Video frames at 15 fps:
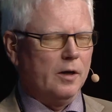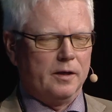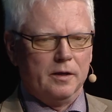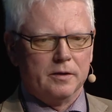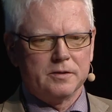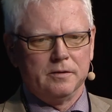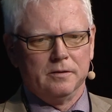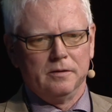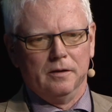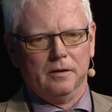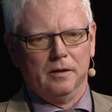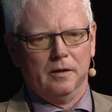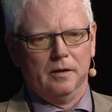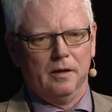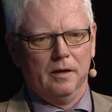Adriansen,
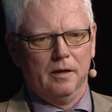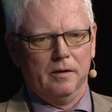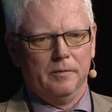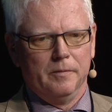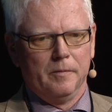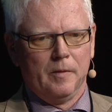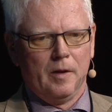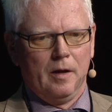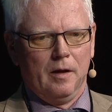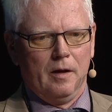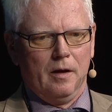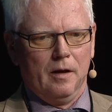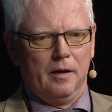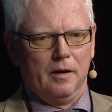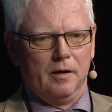
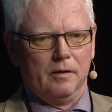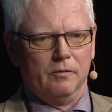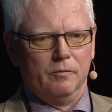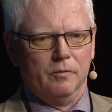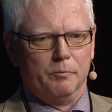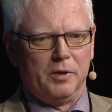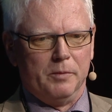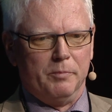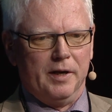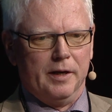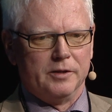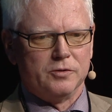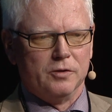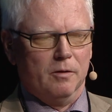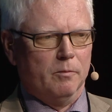and I've prepared
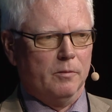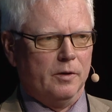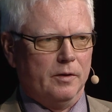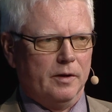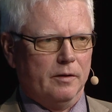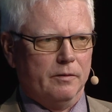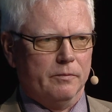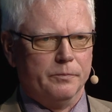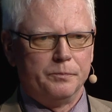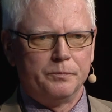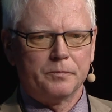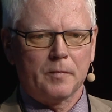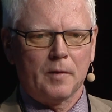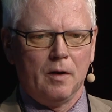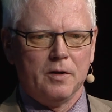some
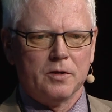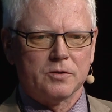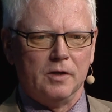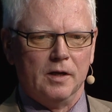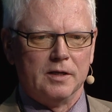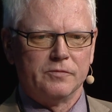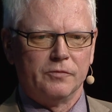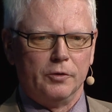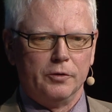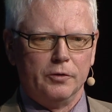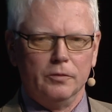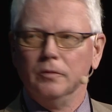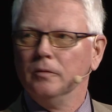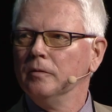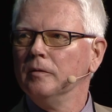slides for
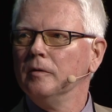you.